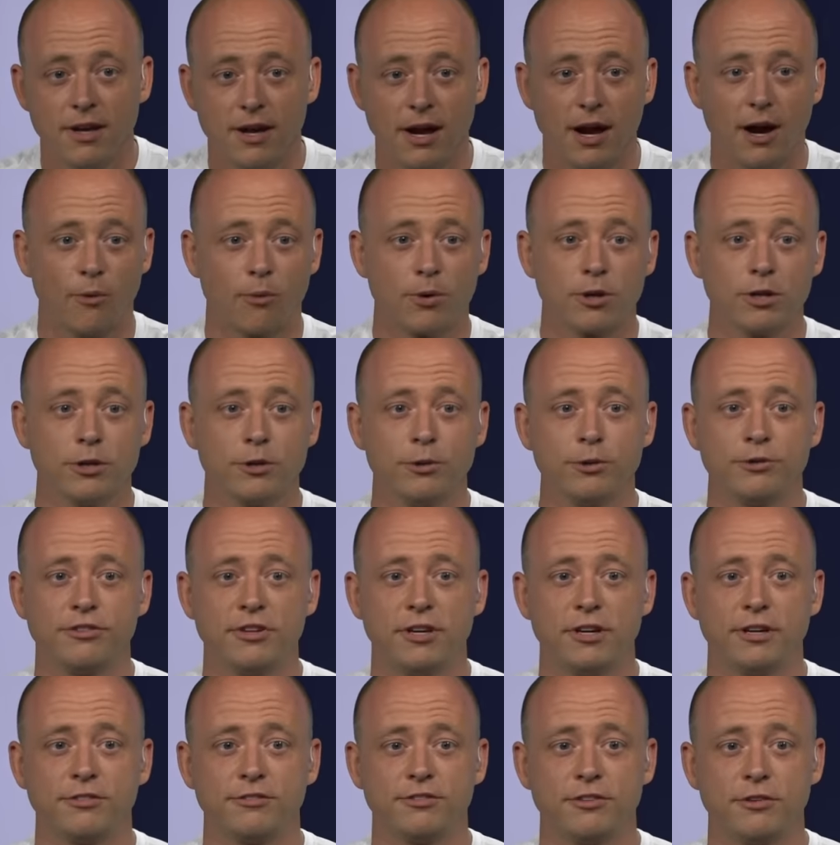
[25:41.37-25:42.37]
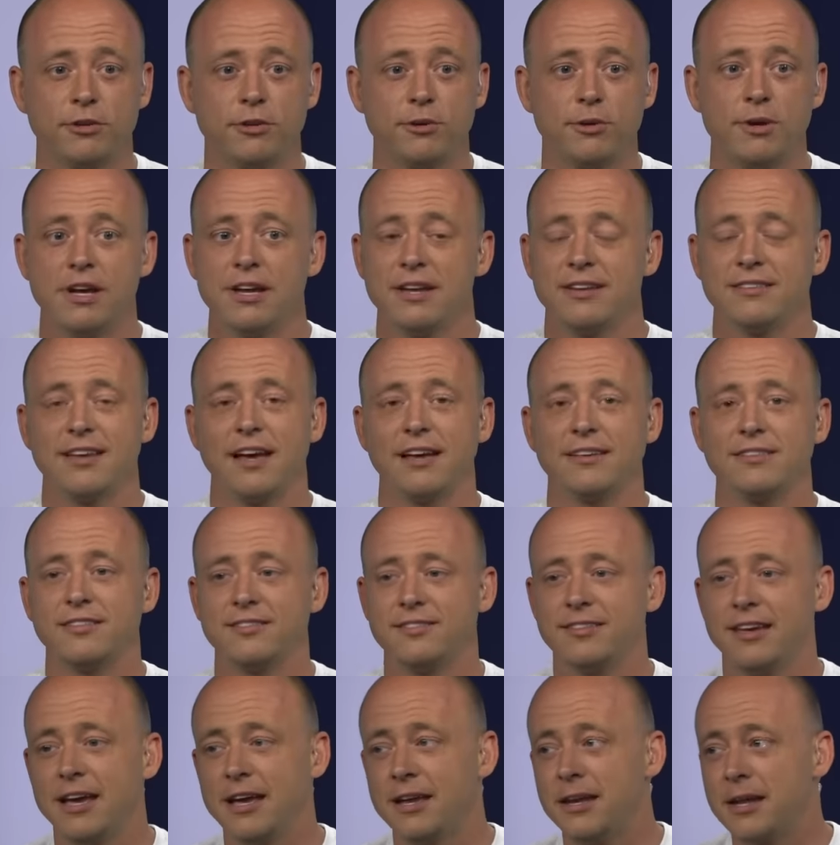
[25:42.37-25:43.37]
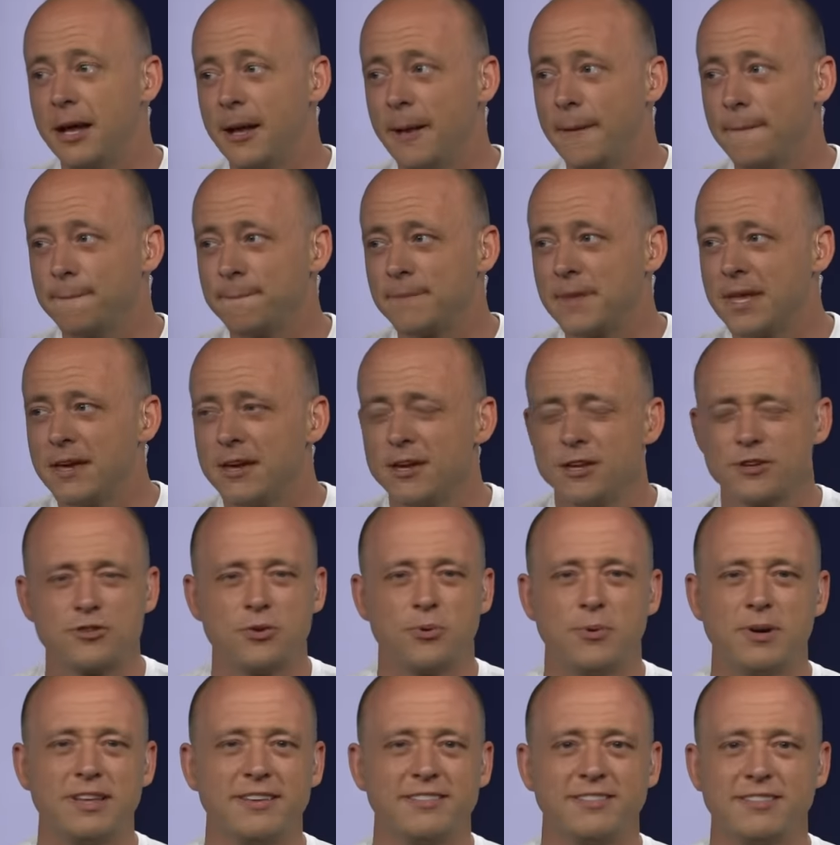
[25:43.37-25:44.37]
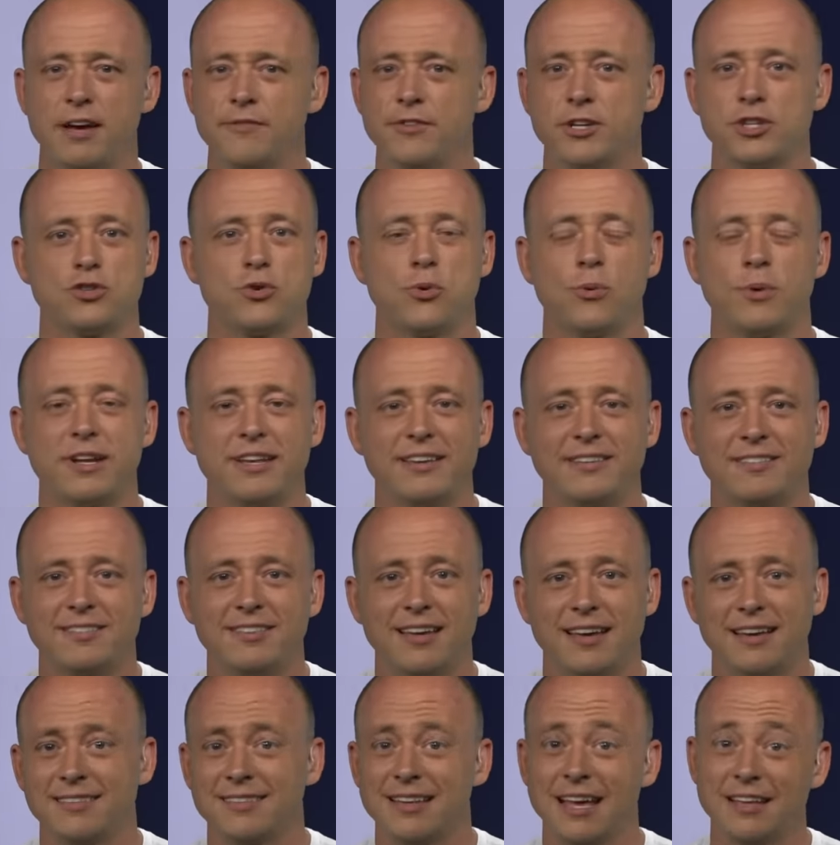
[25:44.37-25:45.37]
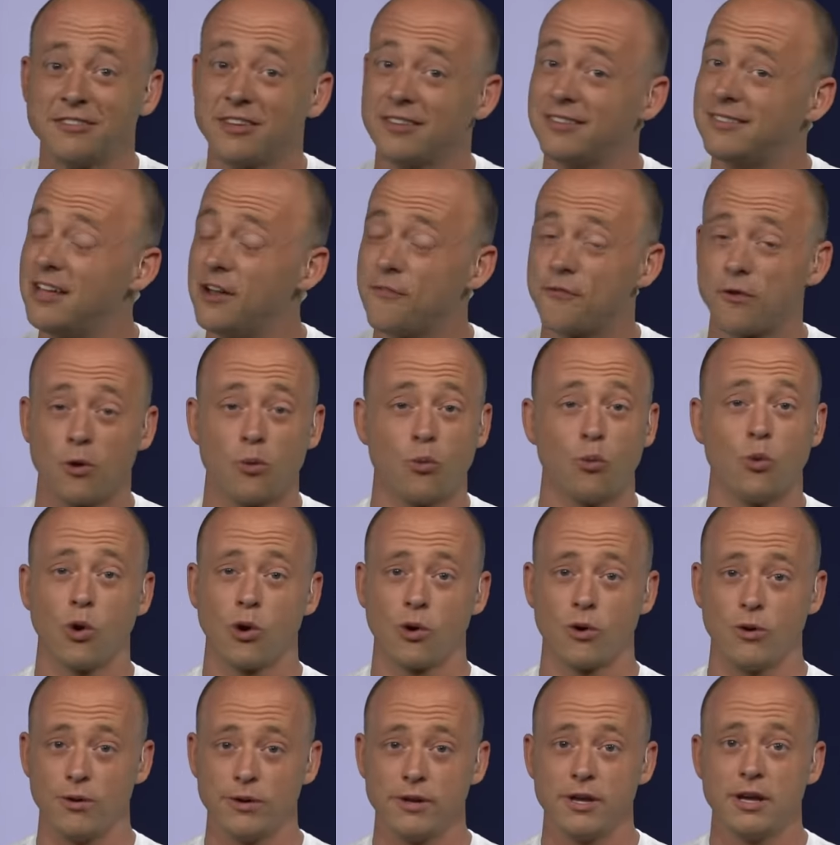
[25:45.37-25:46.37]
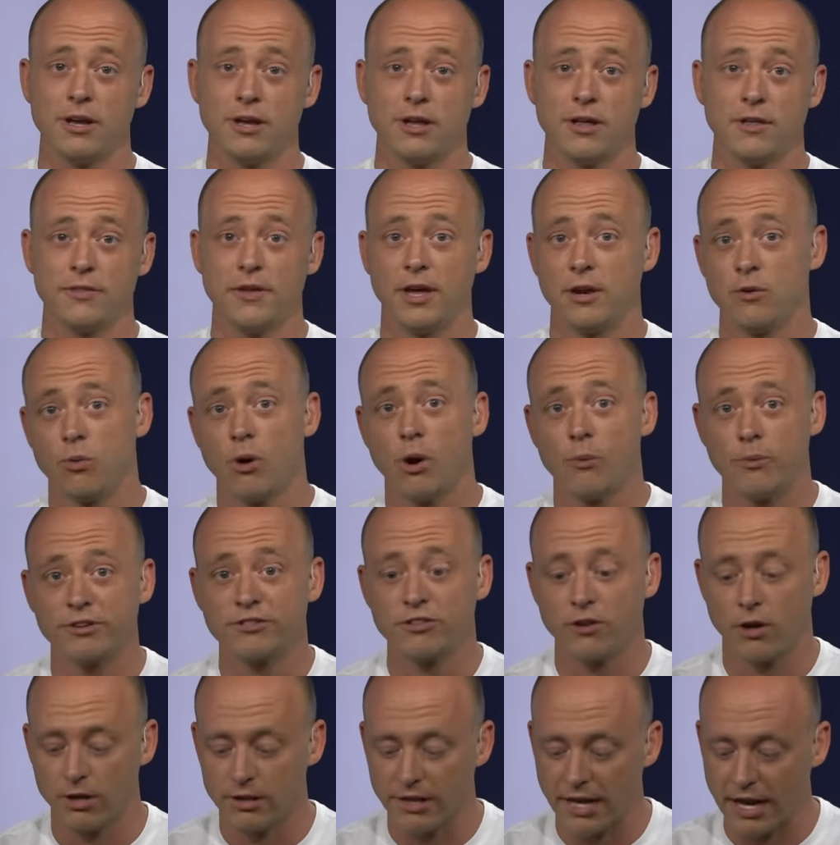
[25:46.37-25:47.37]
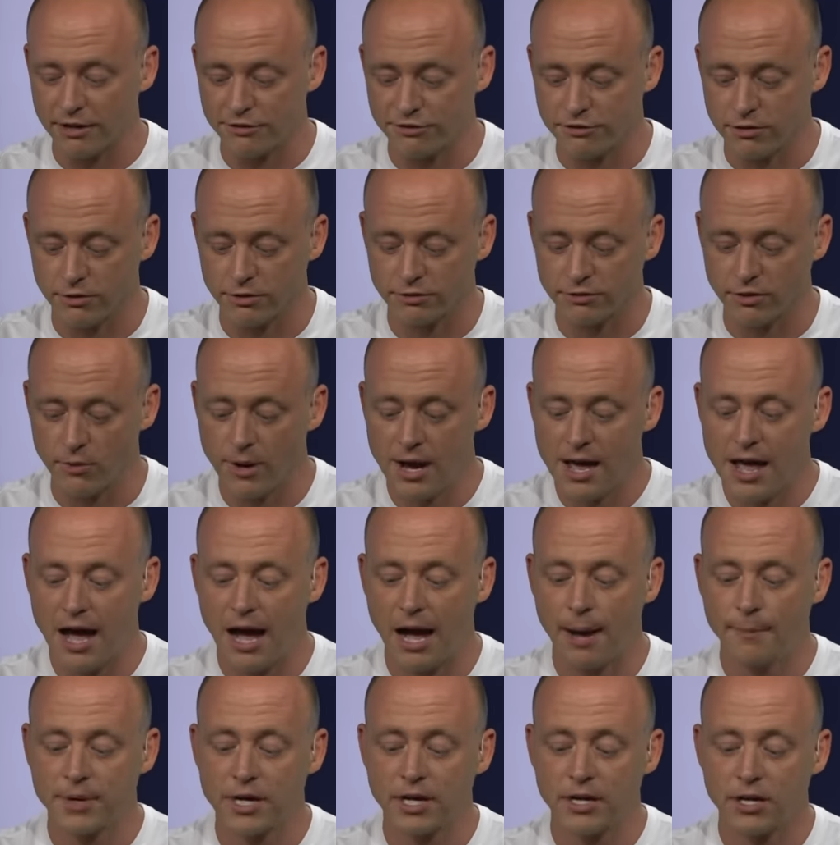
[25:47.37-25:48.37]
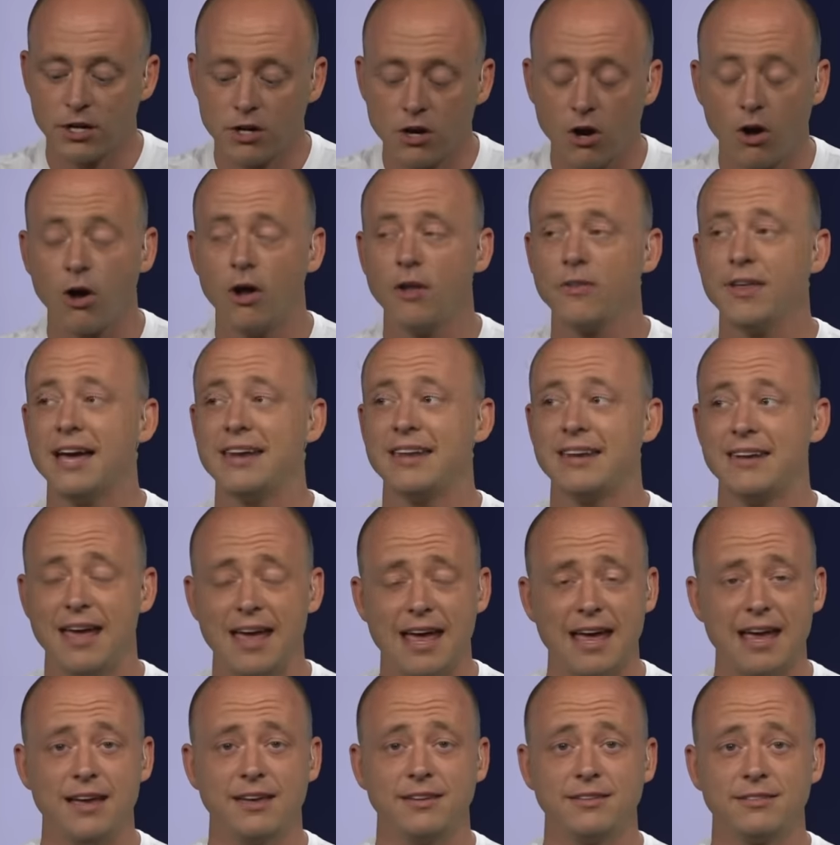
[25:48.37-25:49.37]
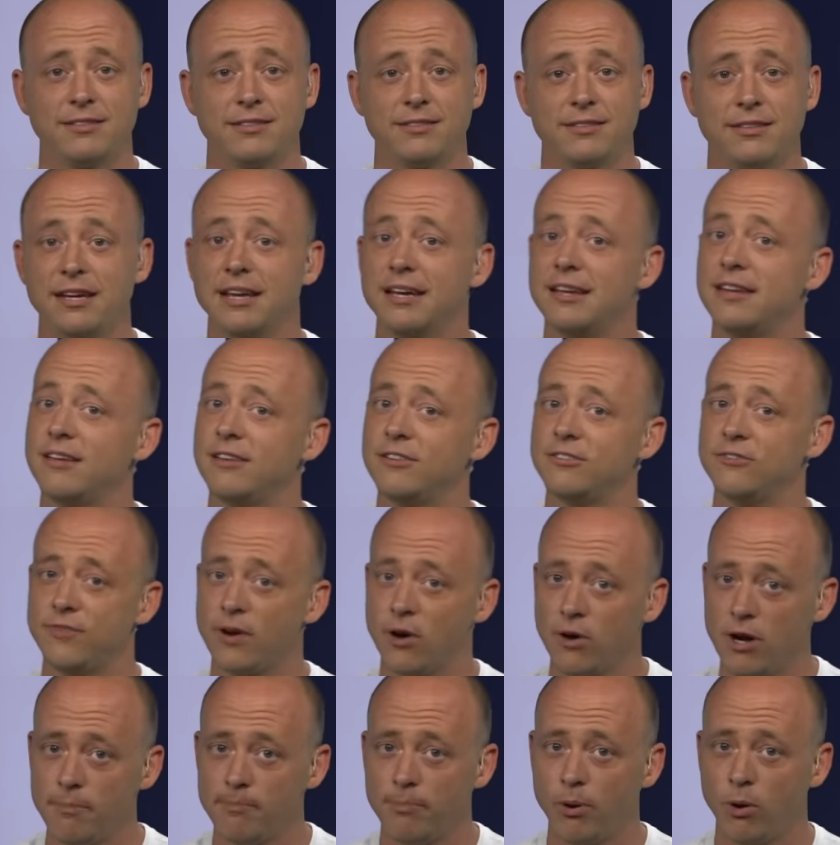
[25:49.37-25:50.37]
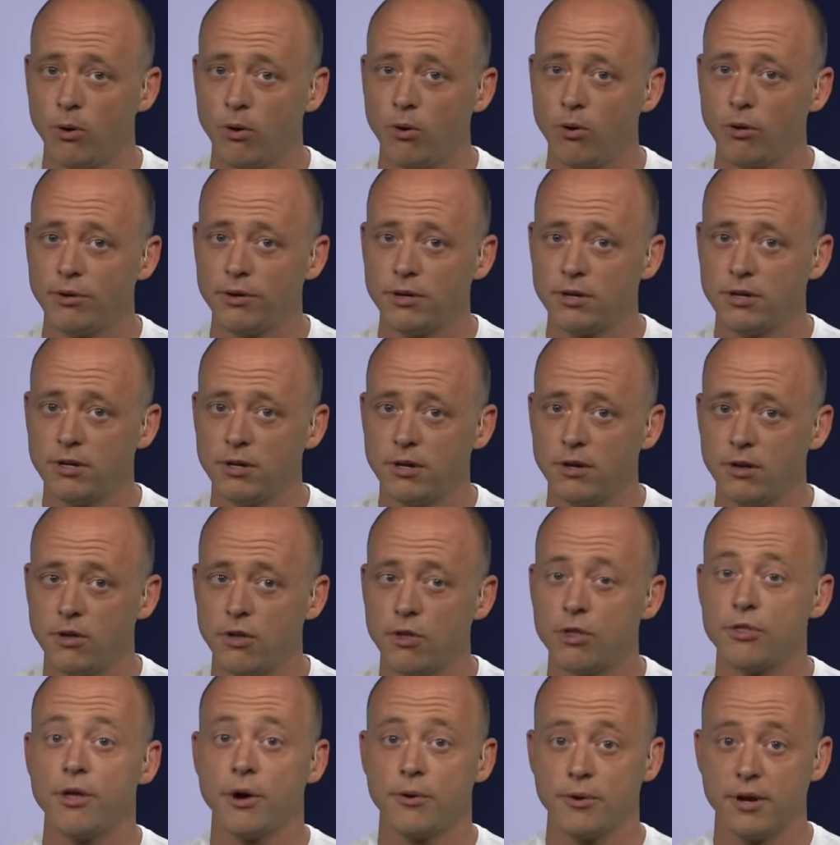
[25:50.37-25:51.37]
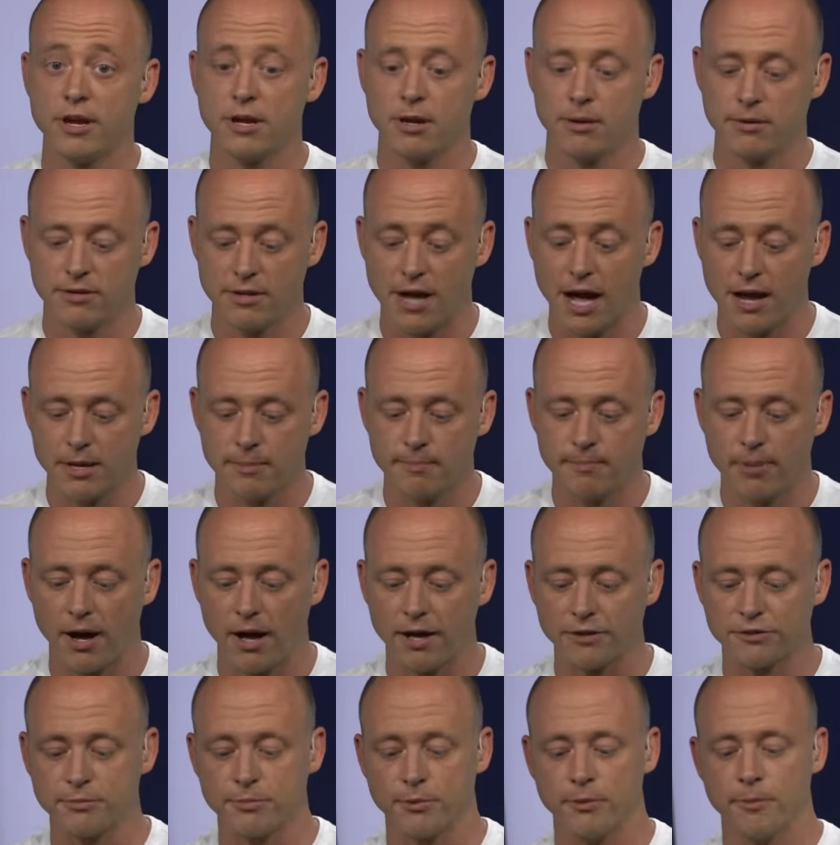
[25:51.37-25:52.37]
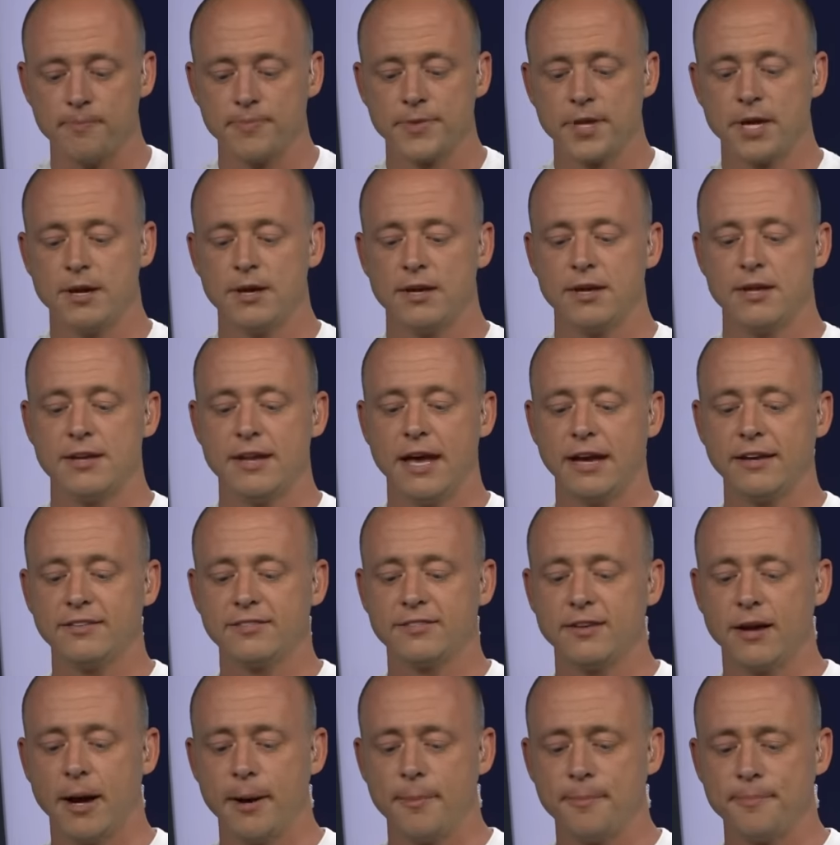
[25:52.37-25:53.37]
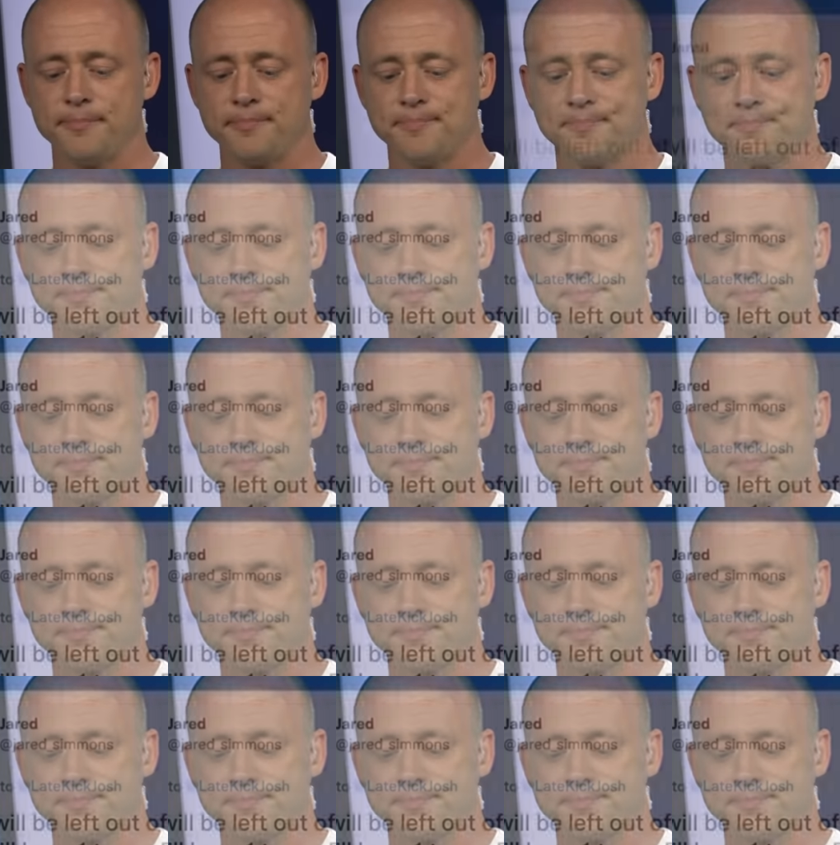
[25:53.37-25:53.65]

Uh, we're losing to Texas A and M twenty-seven twenty-six. That's a different world than what we saw last year. So I'm going to call that an eight. It is very bold, though not impossible. Next up,